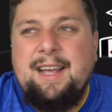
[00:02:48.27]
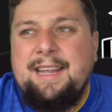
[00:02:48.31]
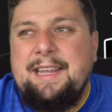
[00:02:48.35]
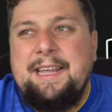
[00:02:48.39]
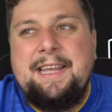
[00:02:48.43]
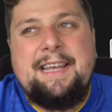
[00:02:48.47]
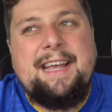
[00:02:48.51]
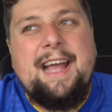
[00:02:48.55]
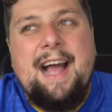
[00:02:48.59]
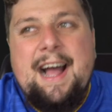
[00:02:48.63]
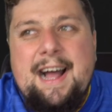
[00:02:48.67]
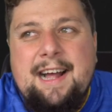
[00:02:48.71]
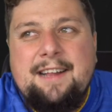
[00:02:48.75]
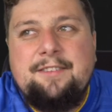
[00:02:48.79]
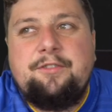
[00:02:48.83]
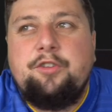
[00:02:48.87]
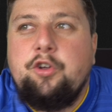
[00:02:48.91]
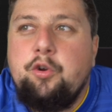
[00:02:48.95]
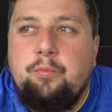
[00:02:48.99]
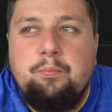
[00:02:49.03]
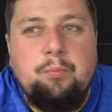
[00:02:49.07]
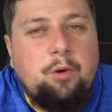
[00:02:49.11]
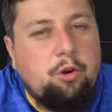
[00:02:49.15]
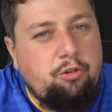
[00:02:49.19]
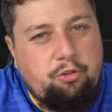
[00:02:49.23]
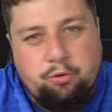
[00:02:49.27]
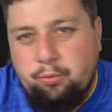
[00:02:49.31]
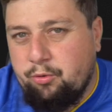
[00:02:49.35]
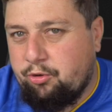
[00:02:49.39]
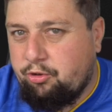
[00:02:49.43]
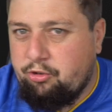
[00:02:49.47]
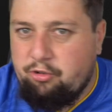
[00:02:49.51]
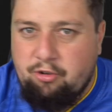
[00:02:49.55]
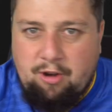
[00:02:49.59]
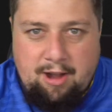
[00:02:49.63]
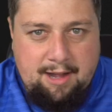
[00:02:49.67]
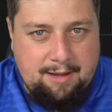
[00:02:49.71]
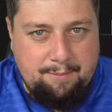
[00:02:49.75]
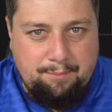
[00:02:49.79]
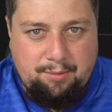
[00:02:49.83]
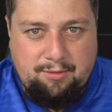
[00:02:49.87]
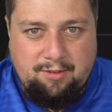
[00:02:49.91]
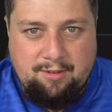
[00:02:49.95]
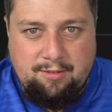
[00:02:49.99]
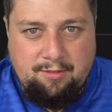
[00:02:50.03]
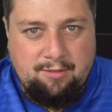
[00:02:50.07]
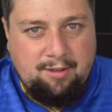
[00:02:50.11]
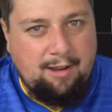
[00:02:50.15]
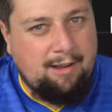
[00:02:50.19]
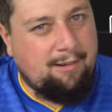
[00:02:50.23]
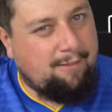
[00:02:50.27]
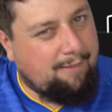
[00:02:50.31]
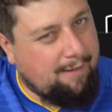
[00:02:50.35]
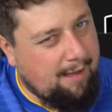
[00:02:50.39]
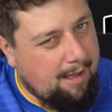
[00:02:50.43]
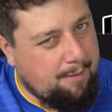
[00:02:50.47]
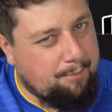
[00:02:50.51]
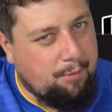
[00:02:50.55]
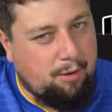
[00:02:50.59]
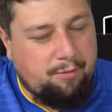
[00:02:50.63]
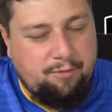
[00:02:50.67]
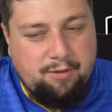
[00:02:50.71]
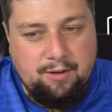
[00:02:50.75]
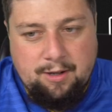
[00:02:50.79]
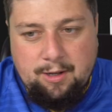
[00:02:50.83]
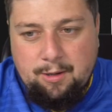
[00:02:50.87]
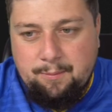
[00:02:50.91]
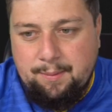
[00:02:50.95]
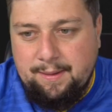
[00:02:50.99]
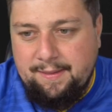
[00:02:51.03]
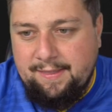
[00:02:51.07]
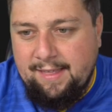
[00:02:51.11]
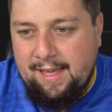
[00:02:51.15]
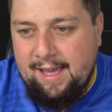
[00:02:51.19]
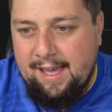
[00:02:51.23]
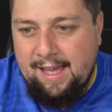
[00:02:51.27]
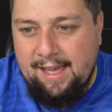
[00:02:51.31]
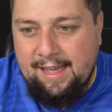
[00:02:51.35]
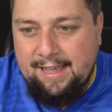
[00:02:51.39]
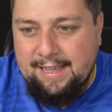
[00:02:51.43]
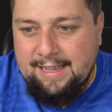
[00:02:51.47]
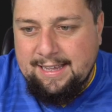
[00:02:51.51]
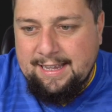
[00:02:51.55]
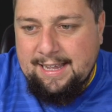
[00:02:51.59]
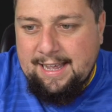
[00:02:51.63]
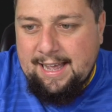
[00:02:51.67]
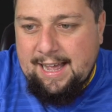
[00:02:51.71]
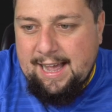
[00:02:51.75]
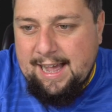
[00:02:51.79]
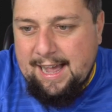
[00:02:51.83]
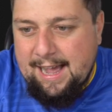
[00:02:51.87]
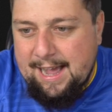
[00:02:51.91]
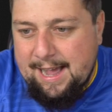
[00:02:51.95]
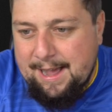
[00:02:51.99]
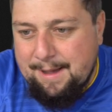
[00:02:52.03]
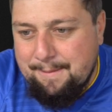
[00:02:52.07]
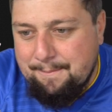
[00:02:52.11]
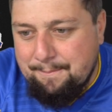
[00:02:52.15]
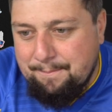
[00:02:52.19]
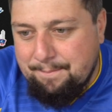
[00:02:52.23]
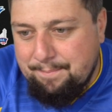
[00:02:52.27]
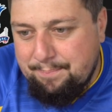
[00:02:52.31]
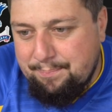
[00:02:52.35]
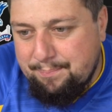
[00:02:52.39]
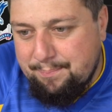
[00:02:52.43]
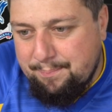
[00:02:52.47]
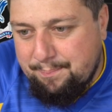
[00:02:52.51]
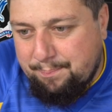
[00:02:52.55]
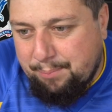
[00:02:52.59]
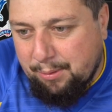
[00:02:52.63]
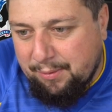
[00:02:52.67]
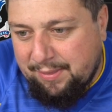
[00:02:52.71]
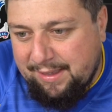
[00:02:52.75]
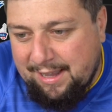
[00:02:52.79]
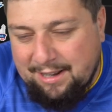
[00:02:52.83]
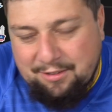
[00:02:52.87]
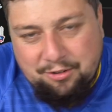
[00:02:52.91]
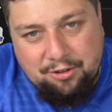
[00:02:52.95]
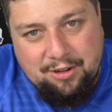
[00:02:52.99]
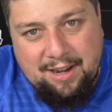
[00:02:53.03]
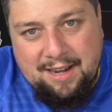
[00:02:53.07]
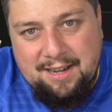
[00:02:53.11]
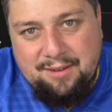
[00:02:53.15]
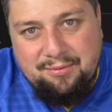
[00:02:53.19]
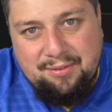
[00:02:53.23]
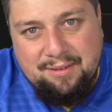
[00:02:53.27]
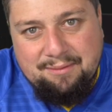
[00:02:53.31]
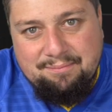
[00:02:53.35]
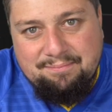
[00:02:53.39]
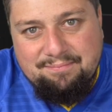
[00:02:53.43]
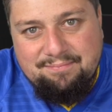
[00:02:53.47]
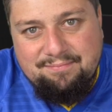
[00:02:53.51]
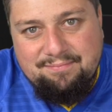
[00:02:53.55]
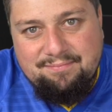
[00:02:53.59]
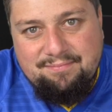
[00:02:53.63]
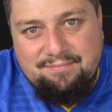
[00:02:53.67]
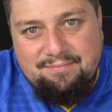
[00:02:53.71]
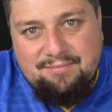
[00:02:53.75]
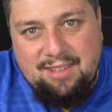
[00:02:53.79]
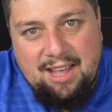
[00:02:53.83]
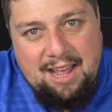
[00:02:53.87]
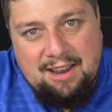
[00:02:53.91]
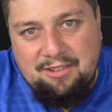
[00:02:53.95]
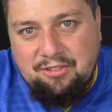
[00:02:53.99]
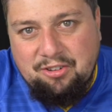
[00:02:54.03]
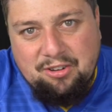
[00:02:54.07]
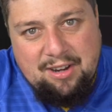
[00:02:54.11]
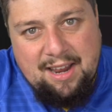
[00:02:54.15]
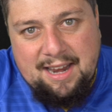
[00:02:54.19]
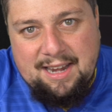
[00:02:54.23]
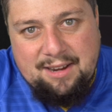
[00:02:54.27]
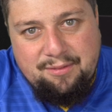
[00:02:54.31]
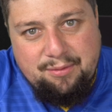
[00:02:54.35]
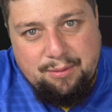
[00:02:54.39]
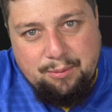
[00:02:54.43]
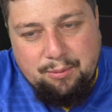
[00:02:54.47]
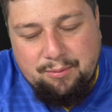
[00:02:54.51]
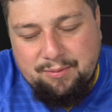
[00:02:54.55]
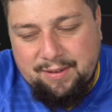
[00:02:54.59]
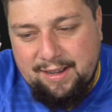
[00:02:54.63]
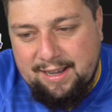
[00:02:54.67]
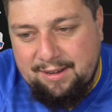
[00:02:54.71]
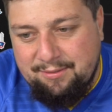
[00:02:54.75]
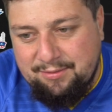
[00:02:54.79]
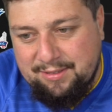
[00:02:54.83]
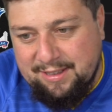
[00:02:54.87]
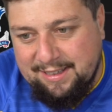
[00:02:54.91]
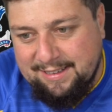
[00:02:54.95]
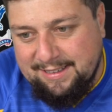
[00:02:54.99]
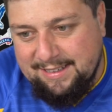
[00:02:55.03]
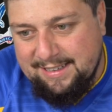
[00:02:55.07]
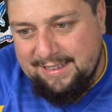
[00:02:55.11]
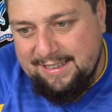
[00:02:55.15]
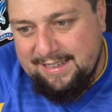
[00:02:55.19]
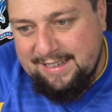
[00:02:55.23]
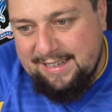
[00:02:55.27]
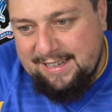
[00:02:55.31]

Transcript: You can't do much with stripes, so I'll let them off a little bit there. But they haven't done anything. They haven't done anything with it, have they?